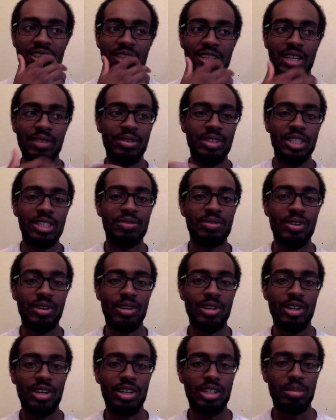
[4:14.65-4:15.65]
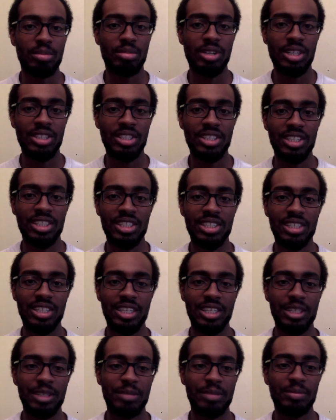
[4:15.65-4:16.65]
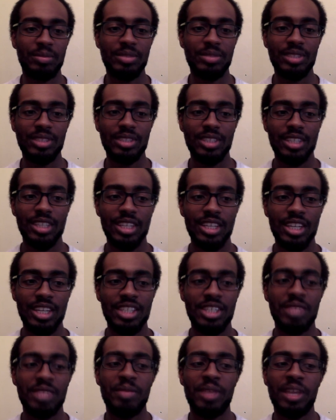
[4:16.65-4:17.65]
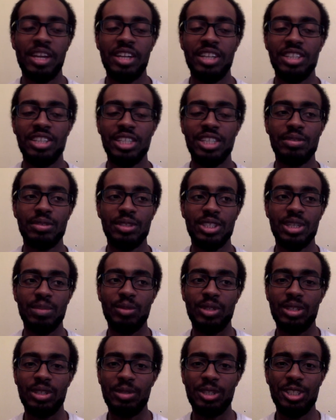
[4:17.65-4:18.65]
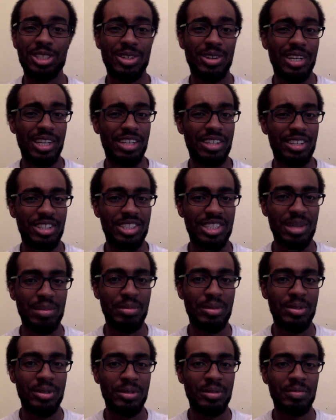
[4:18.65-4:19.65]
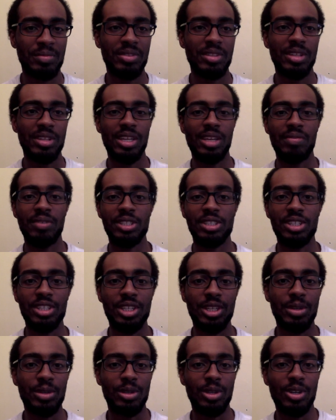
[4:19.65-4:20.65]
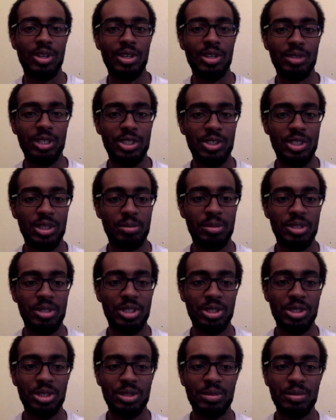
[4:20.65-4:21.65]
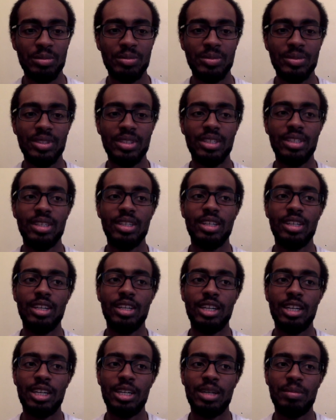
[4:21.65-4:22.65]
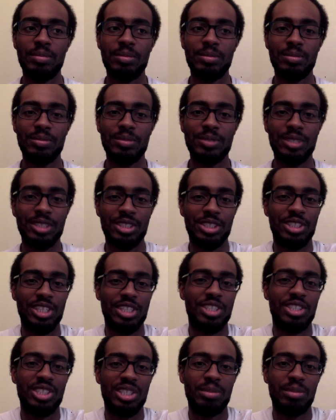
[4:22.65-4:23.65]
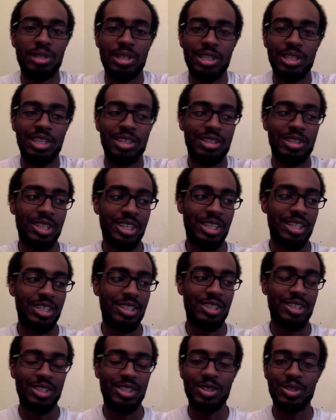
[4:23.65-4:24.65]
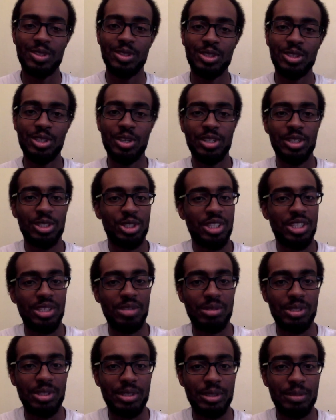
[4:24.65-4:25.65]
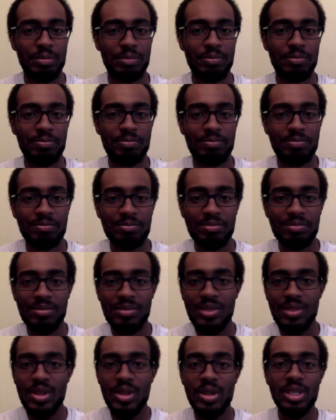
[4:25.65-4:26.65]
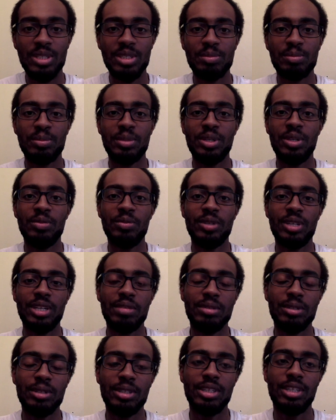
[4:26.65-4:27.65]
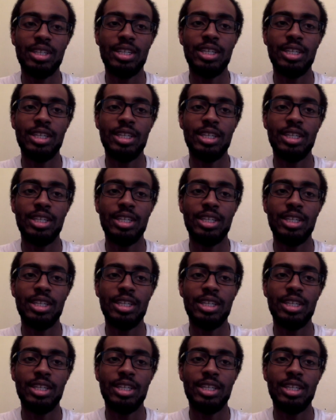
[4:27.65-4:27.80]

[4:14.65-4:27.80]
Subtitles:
even this far along in the process, like, it didn't make any sense for someone to be starting in December if it's a year-long research position. It just doesn't seem clean, like, start in January. But whatever.